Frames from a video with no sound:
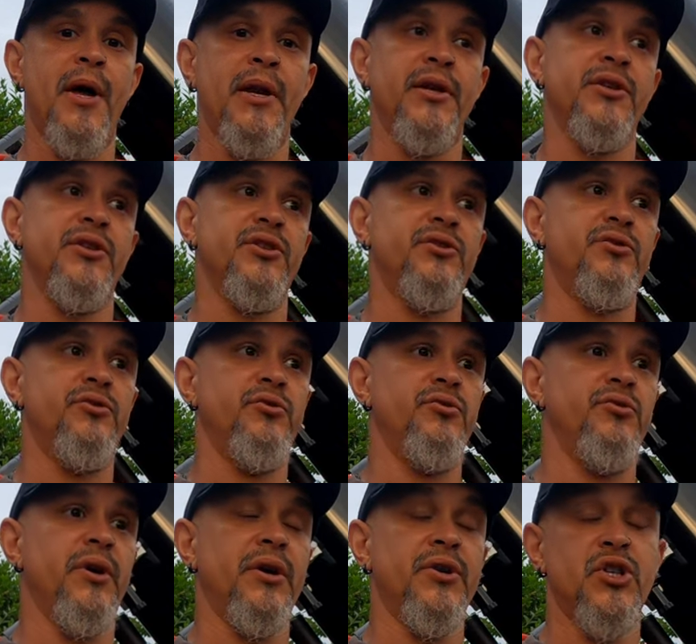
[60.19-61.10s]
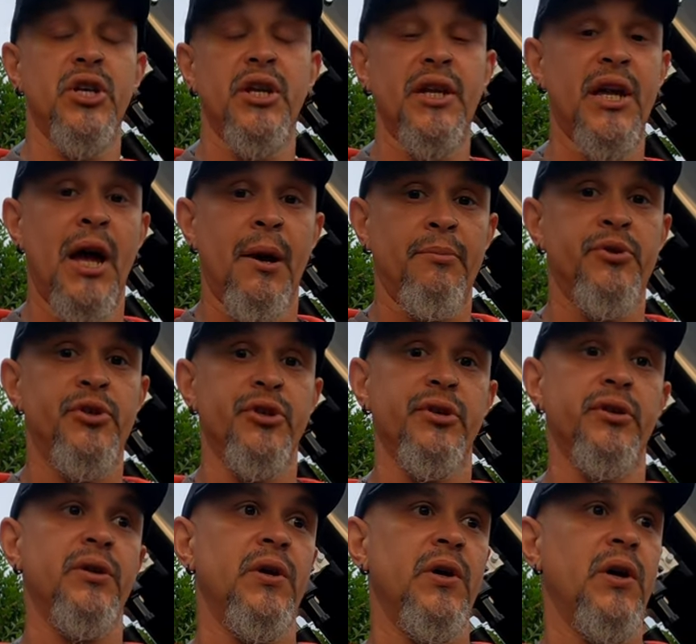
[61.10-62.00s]
managed to actually
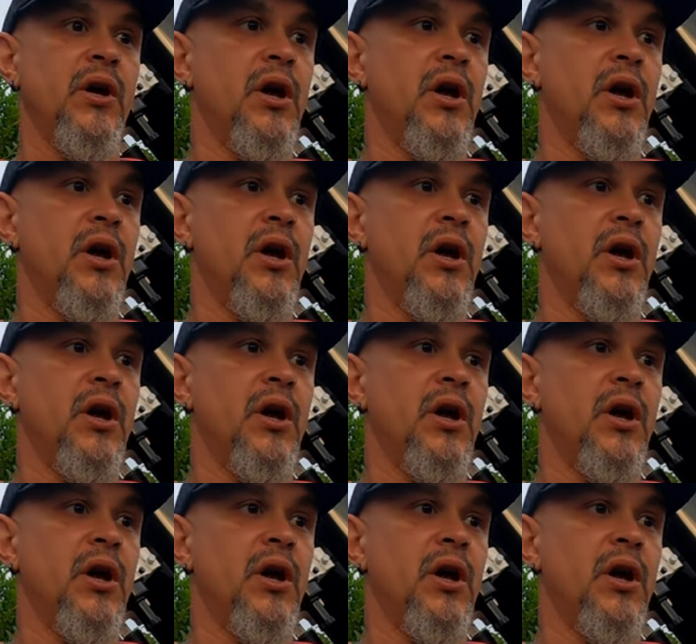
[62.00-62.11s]
capture.